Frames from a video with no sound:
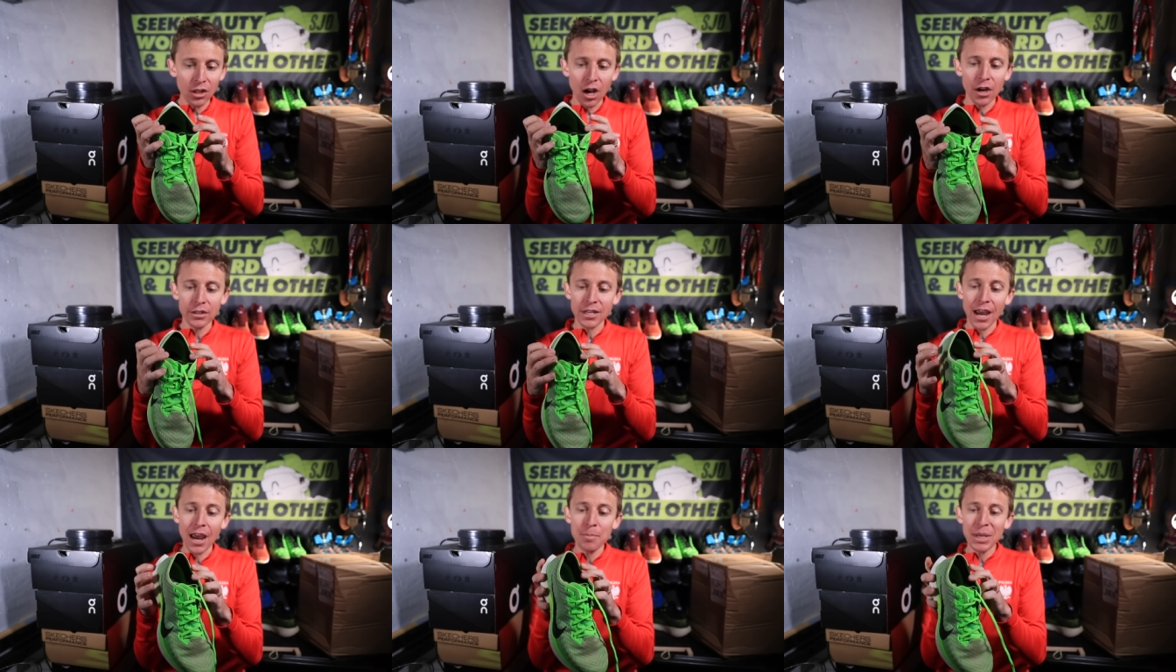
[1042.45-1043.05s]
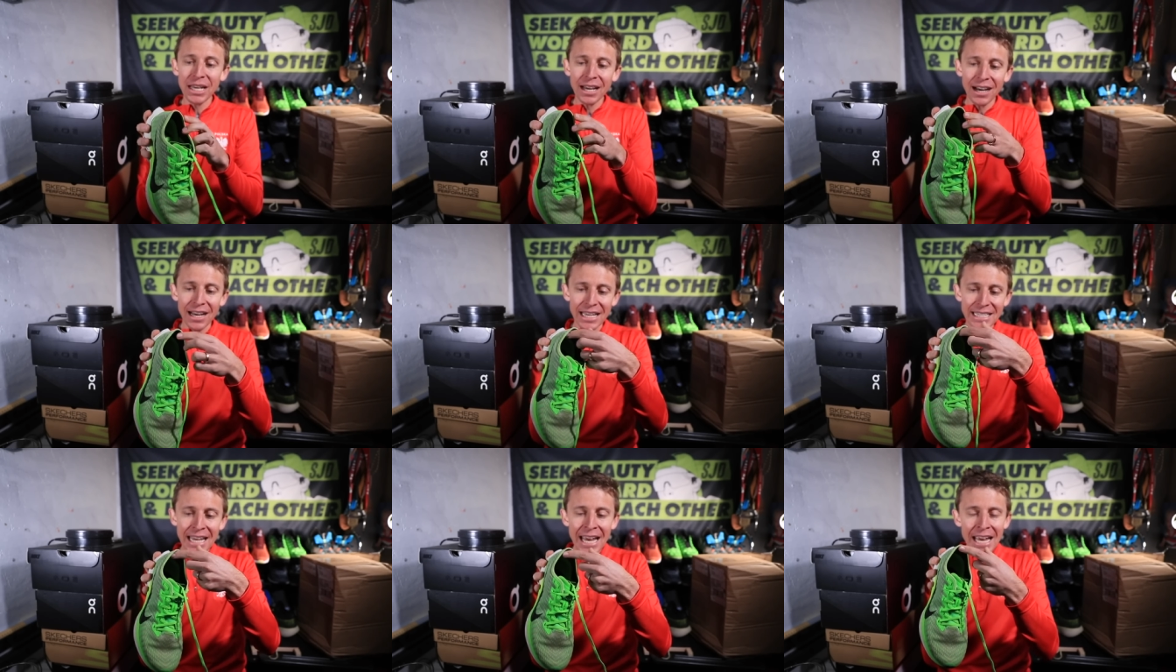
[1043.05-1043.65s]
long time
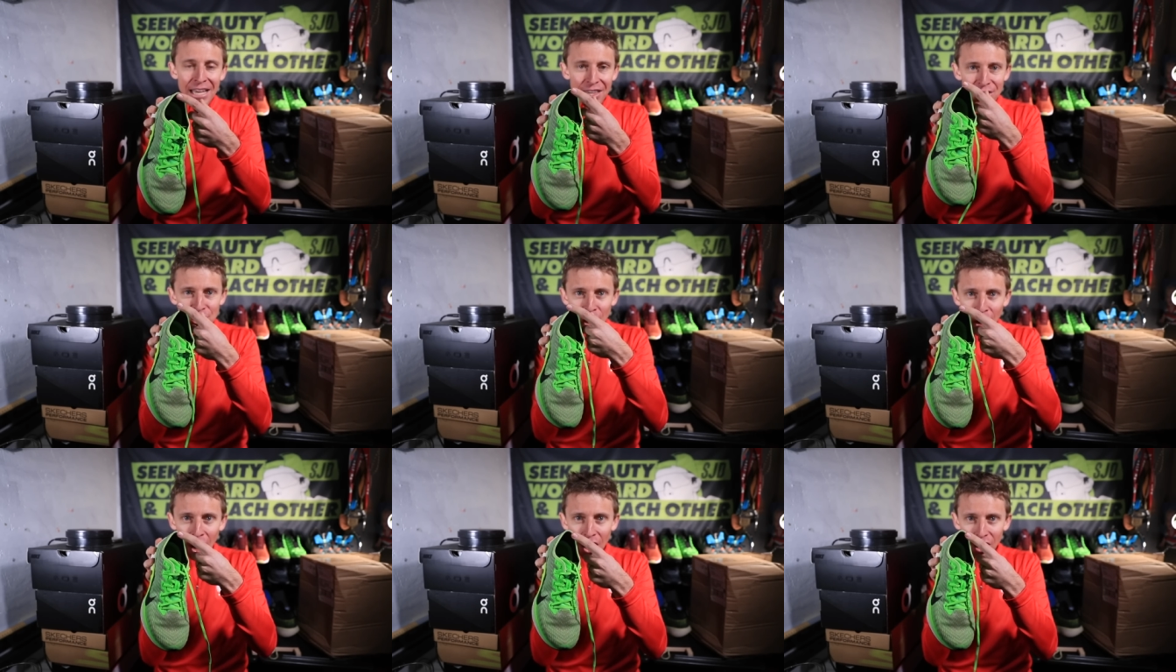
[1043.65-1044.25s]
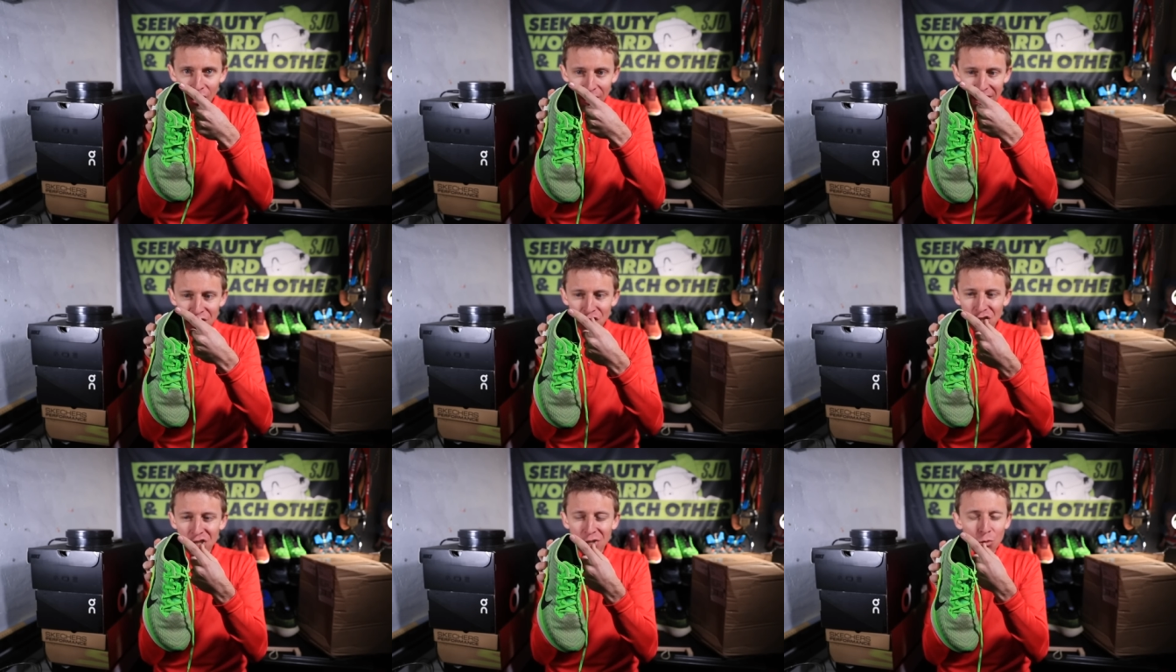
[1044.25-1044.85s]
because this collar is
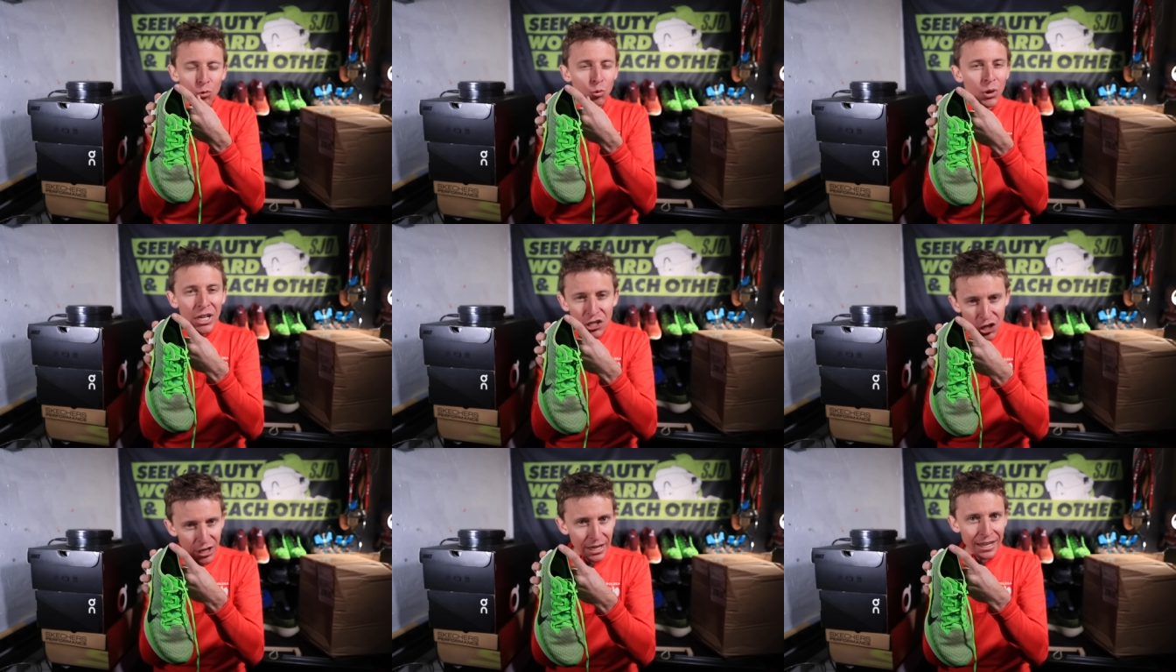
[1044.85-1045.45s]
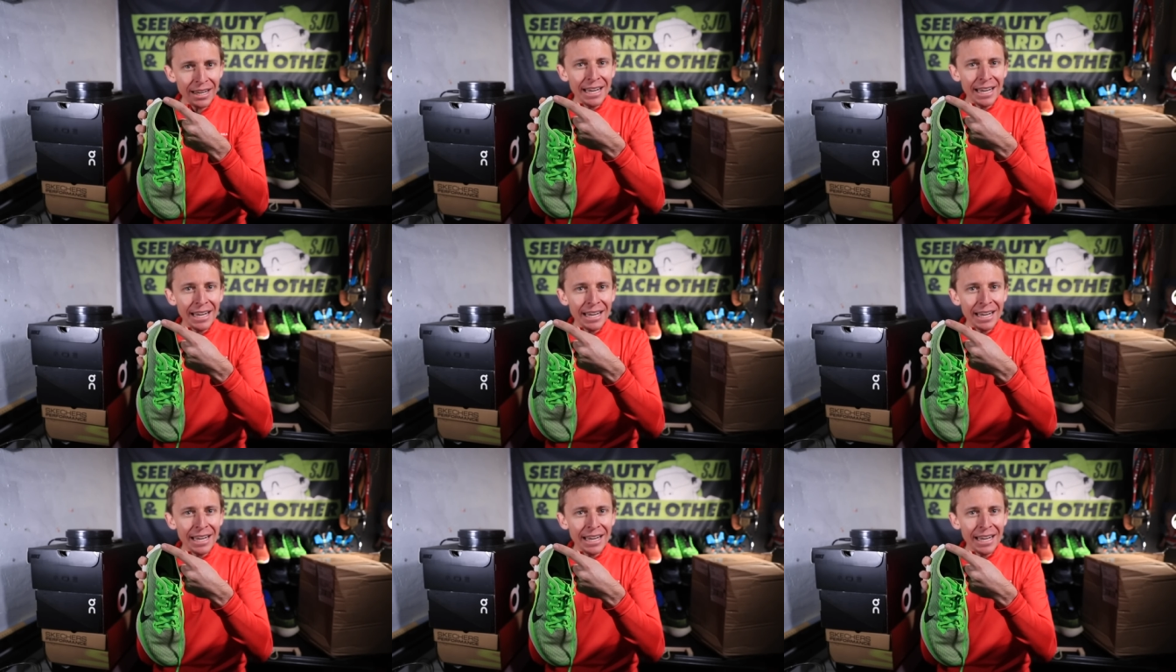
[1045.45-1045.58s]
just rigid.